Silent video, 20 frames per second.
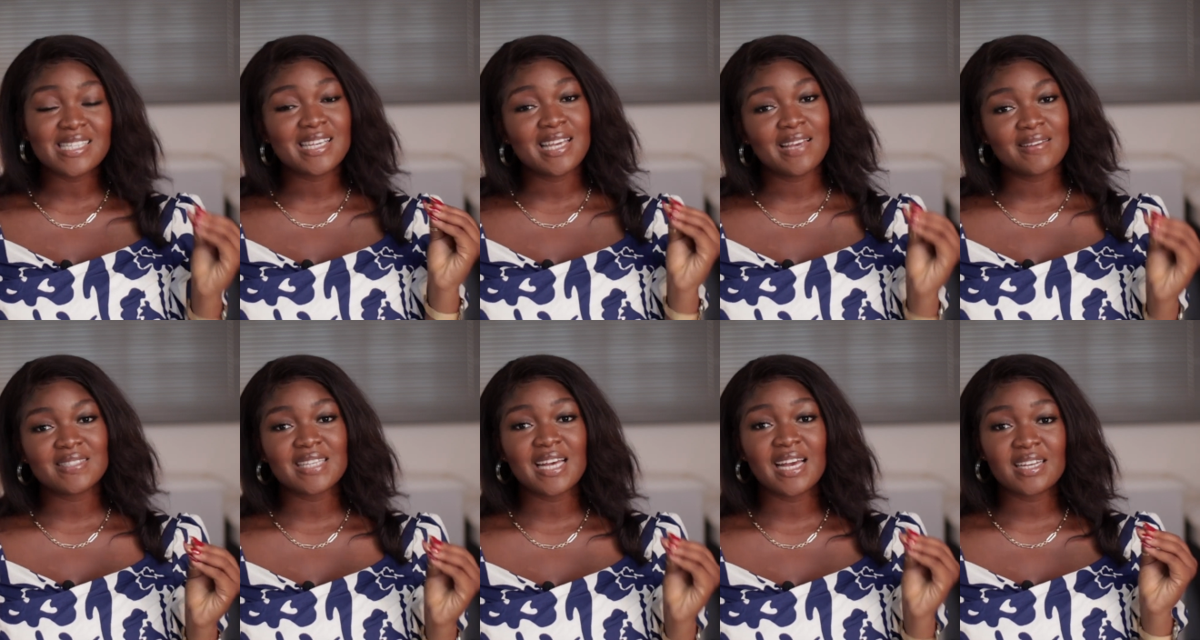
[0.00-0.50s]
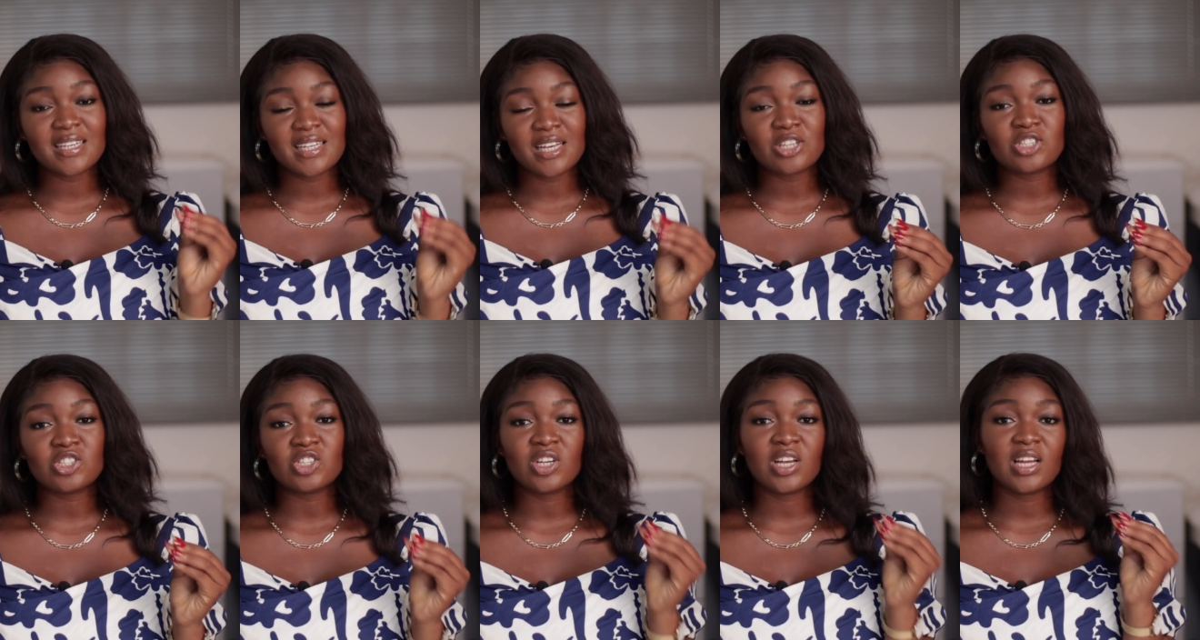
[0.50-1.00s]
gift
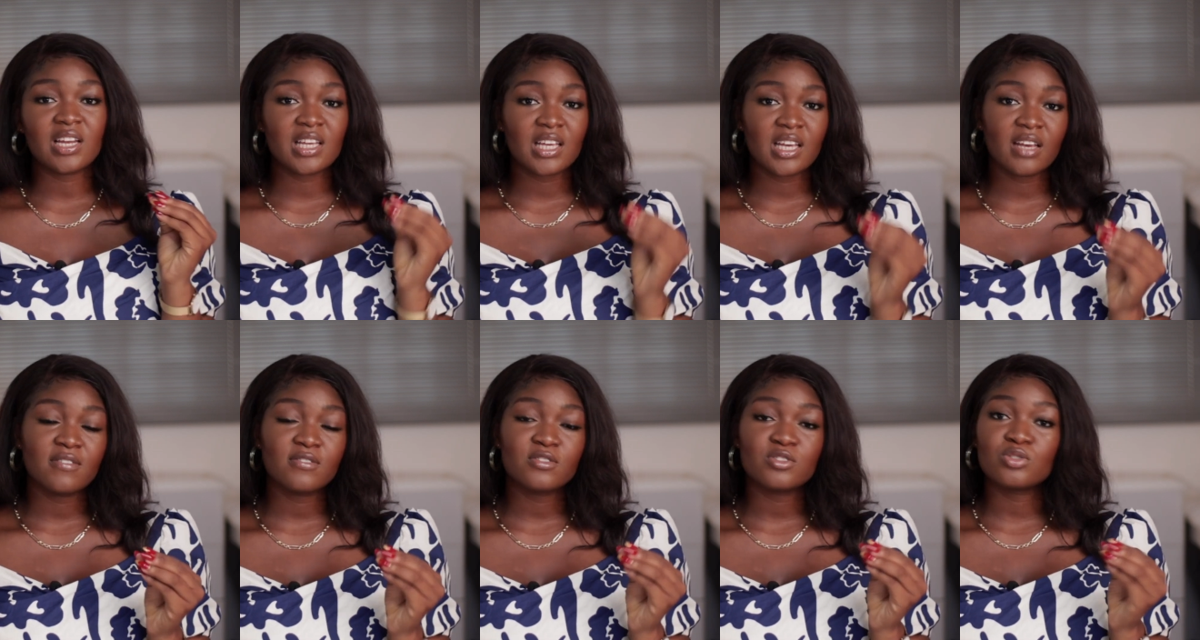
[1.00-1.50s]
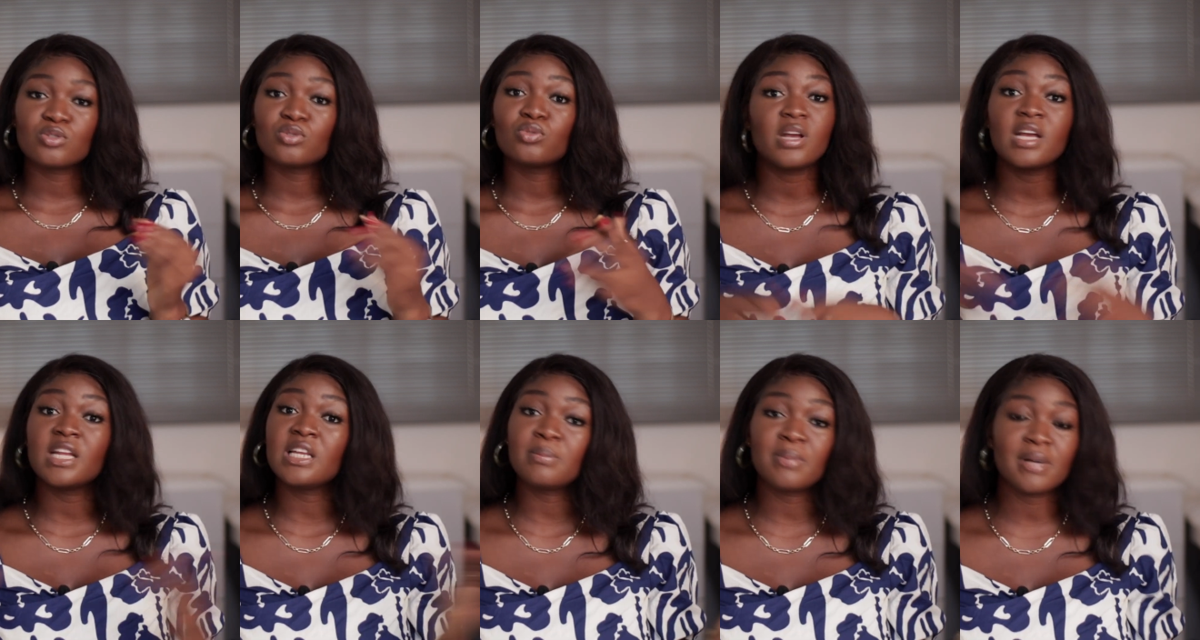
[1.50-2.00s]
ideas you can give to
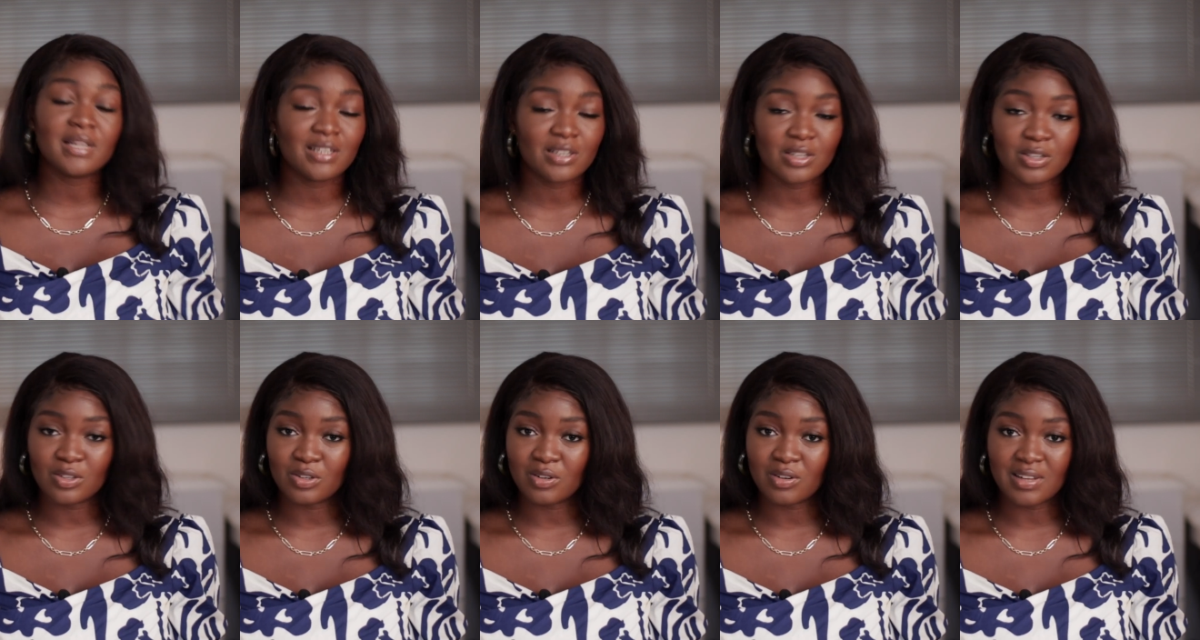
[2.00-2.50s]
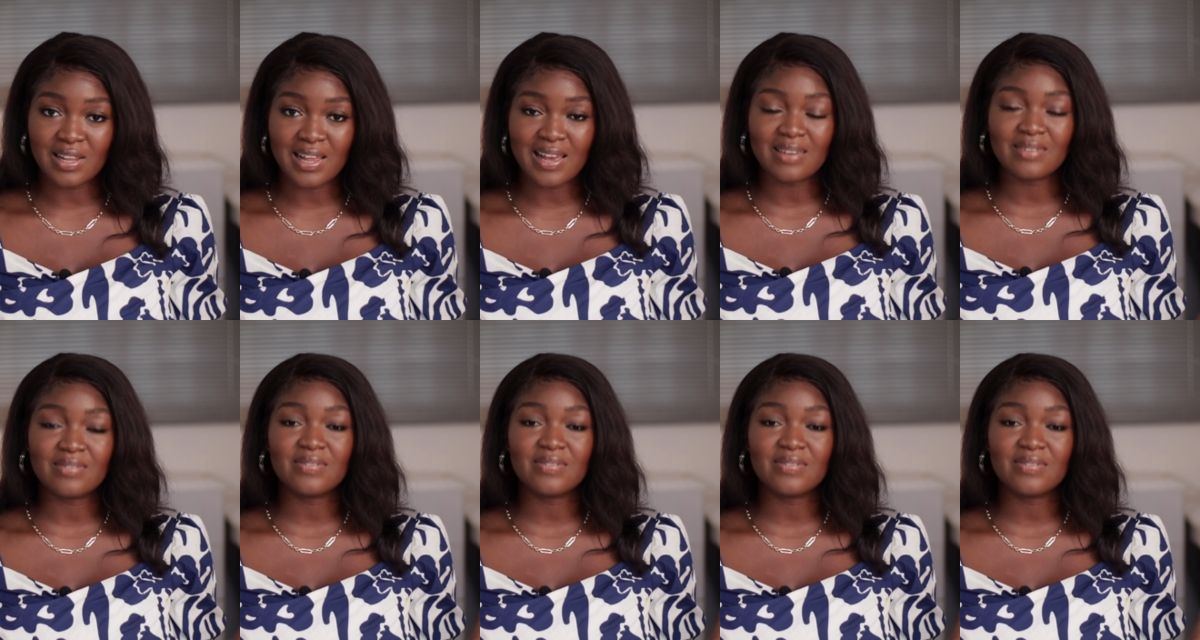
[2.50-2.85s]
anybody in your life,